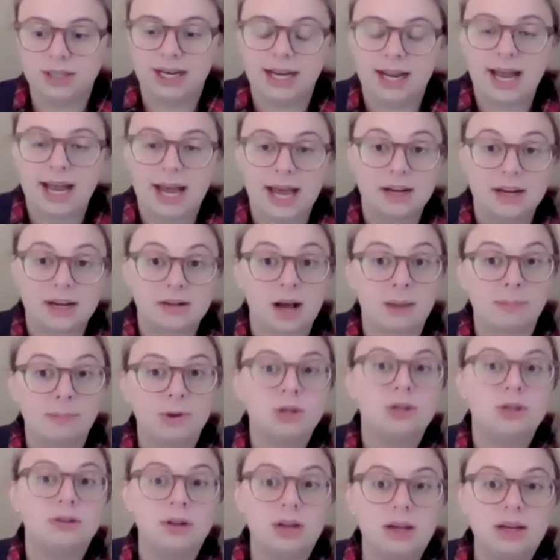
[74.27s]
I had an
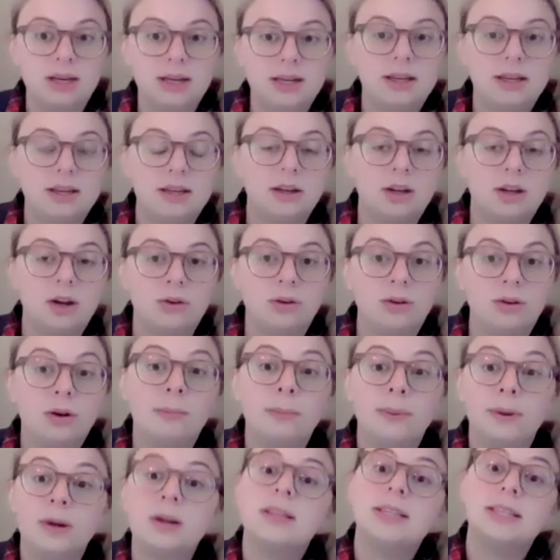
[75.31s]
opportunity to go to a
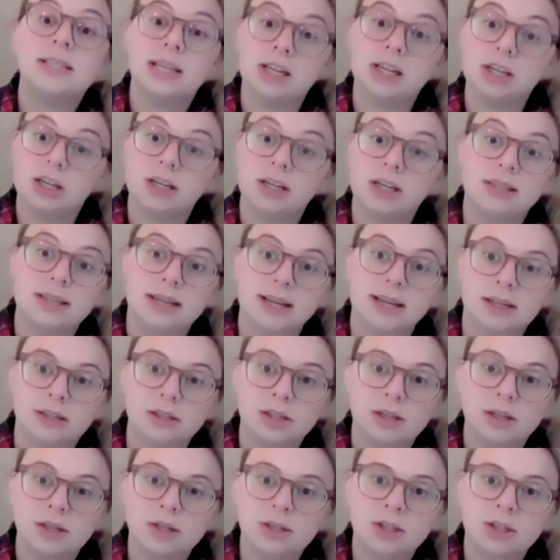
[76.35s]
prestigious
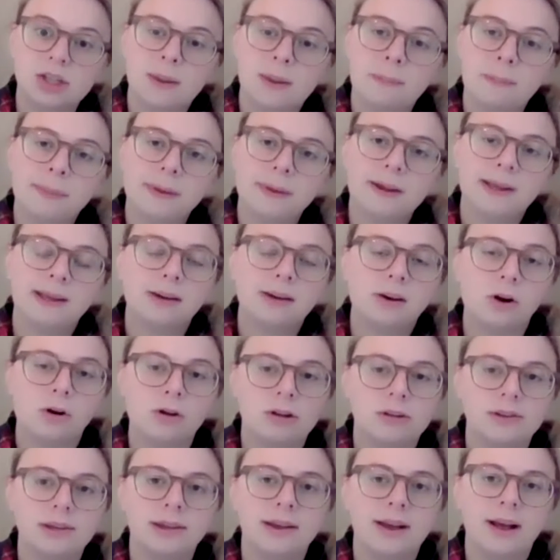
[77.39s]
internship in
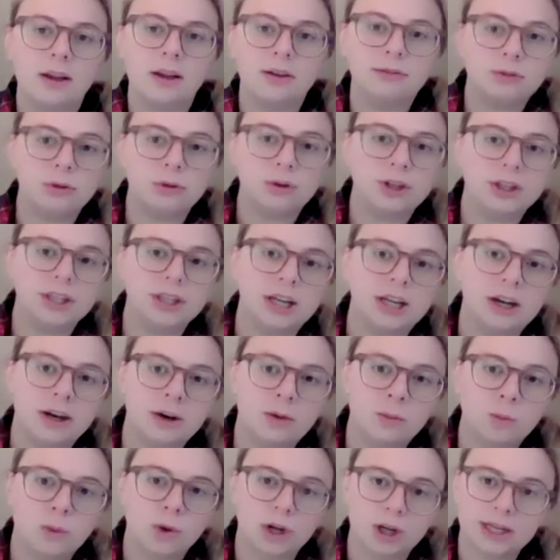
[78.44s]
Oakland, California,
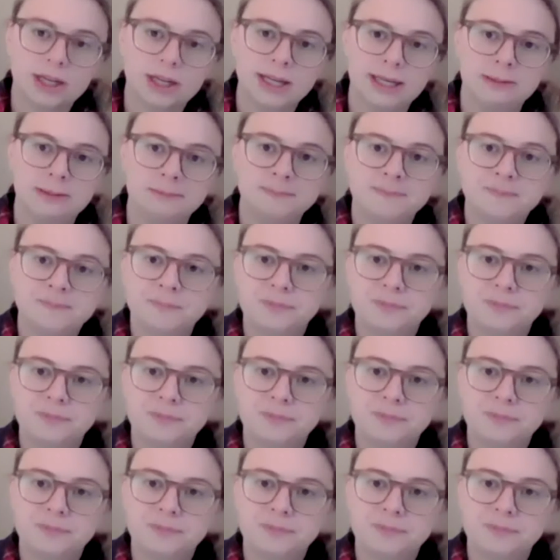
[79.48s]
working